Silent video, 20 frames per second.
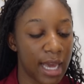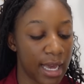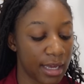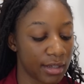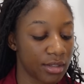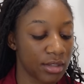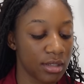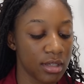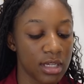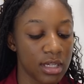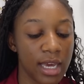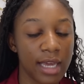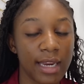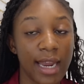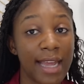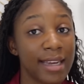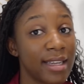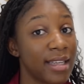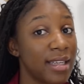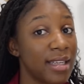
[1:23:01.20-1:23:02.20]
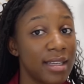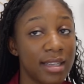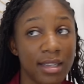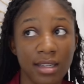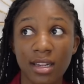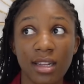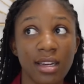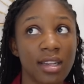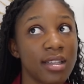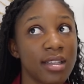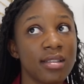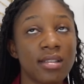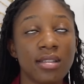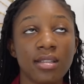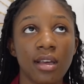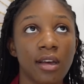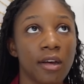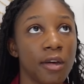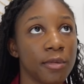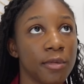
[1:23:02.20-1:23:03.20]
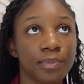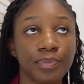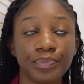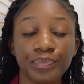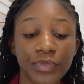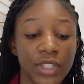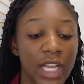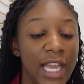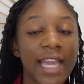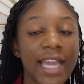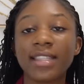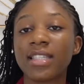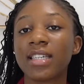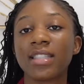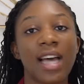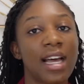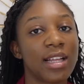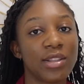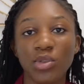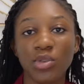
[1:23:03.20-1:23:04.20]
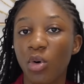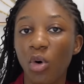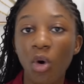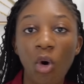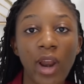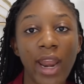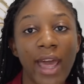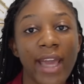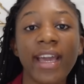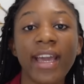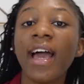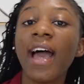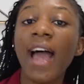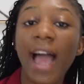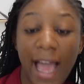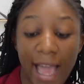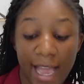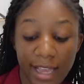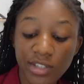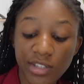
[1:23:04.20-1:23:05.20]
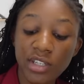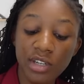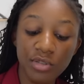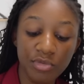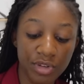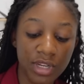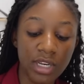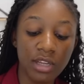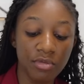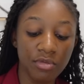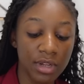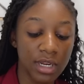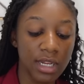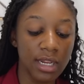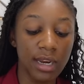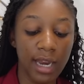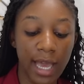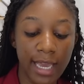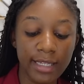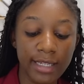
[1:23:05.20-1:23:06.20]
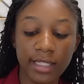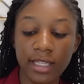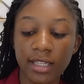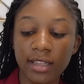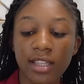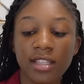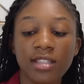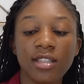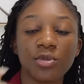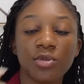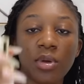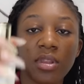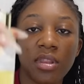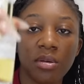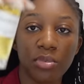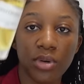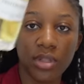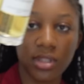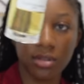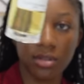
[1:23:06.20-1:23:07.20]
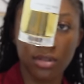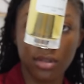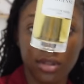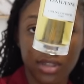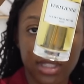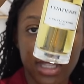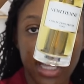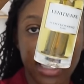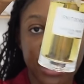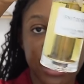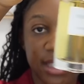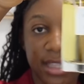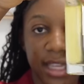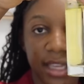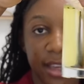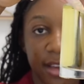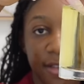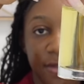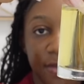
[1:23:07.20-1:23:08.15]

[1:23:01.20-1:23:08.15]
actually and I didn't um, hate it at all like i actually really really liked it this is what the bottle looks like it's like a